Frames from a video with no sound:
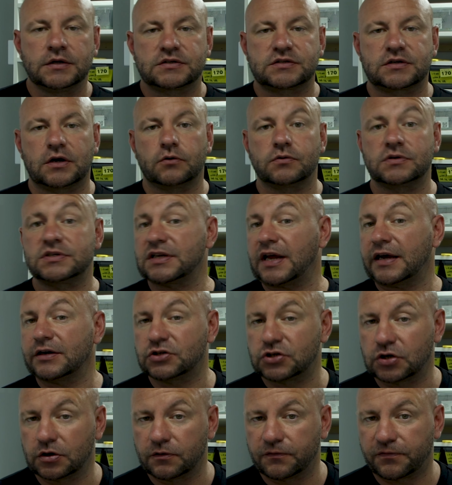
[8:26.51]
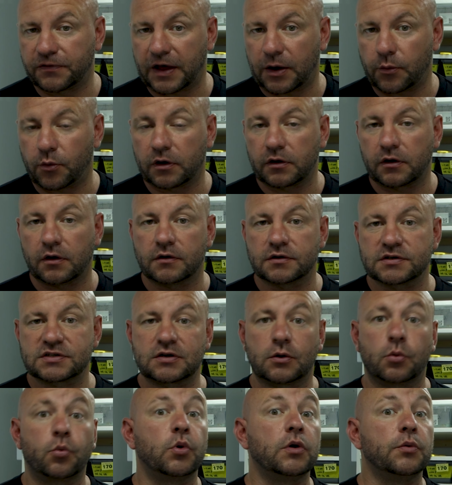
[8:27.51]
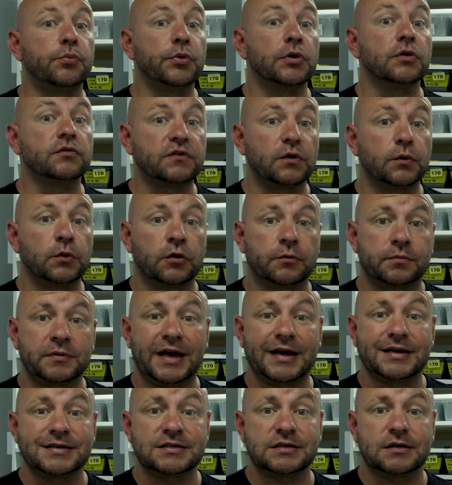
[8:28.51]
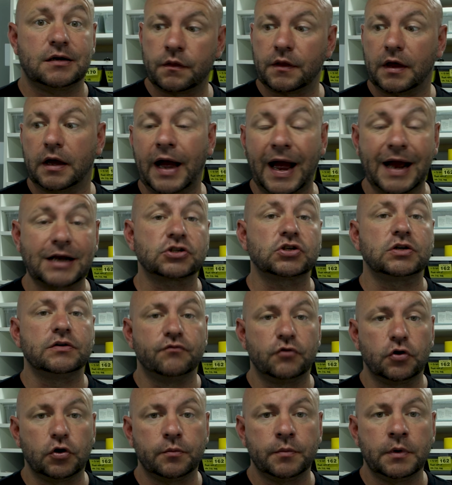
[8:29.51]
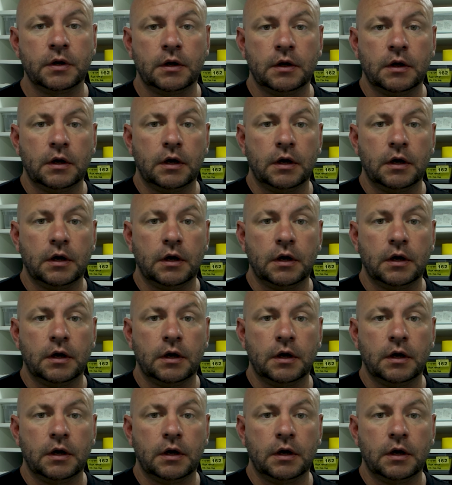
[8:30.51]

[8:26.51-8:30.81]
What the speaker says: So stay tuned for that one, guys. So we will do an update on the hatchling room